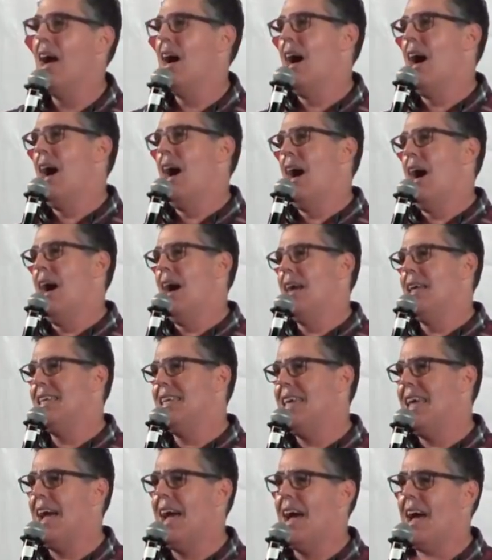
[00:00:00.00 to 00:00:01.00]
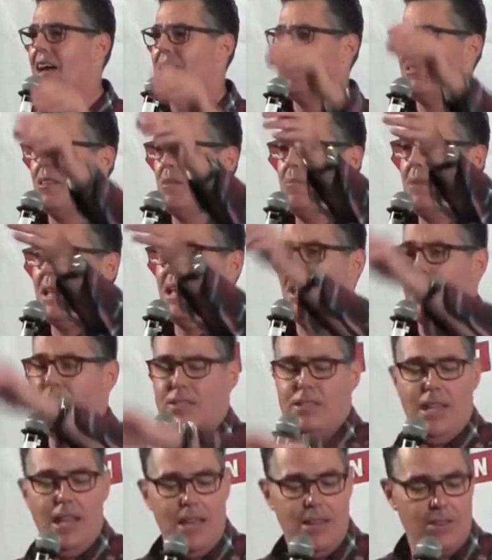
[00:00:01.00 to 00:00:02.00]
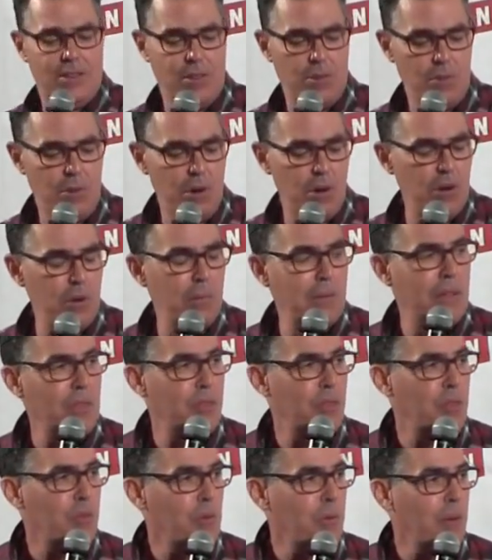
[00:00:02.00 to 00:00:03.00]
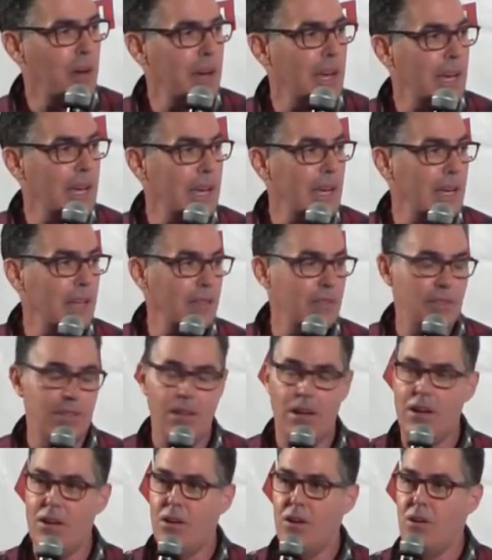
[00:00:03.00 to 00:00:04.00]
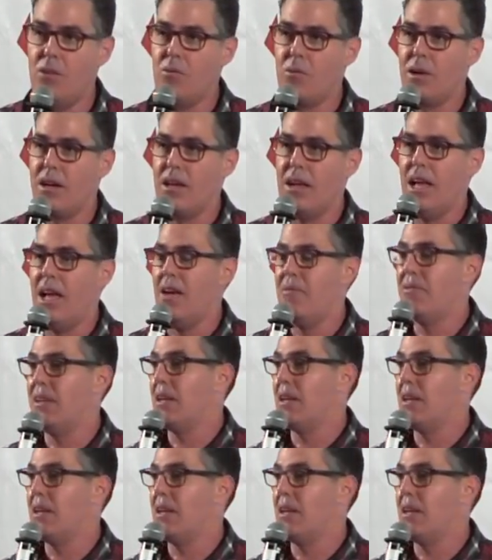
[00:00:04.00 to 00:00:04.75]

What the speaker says: Yeah, somebody else has the room at 3, so we're going to have